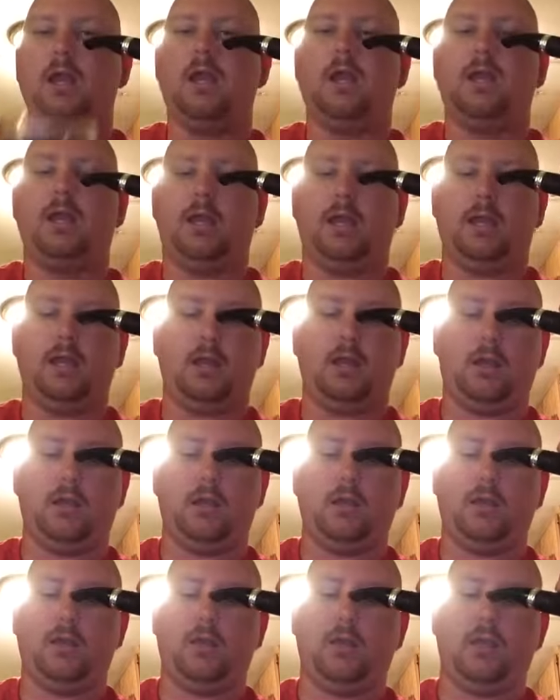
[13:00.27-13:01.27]
hey, uh,
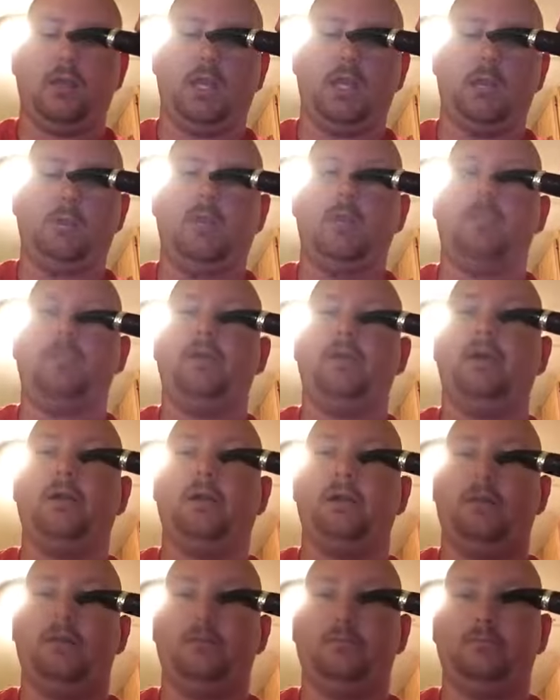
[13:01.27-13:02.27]
MDP
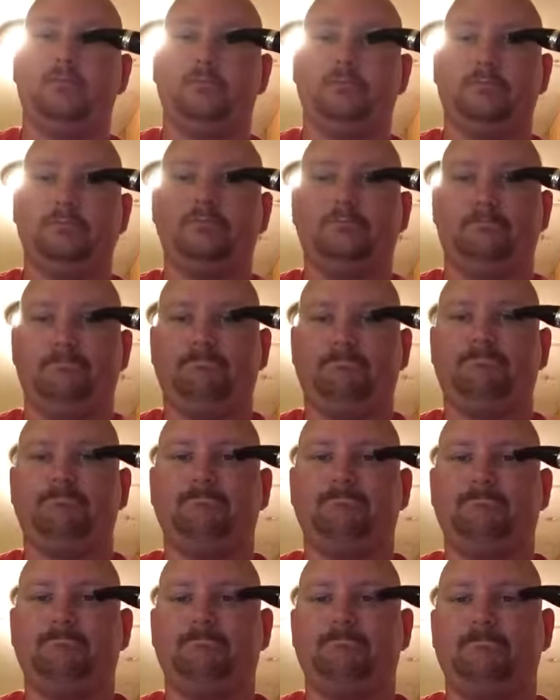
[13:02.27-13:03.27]
Harlow?
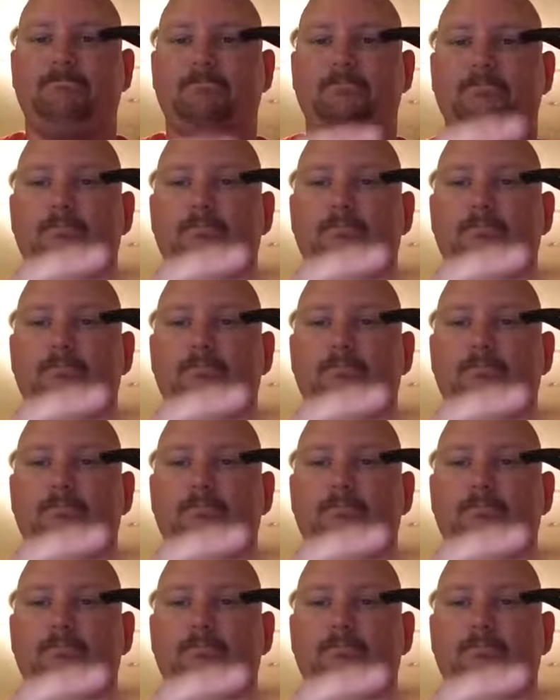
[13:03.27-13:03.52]
Mm hmm.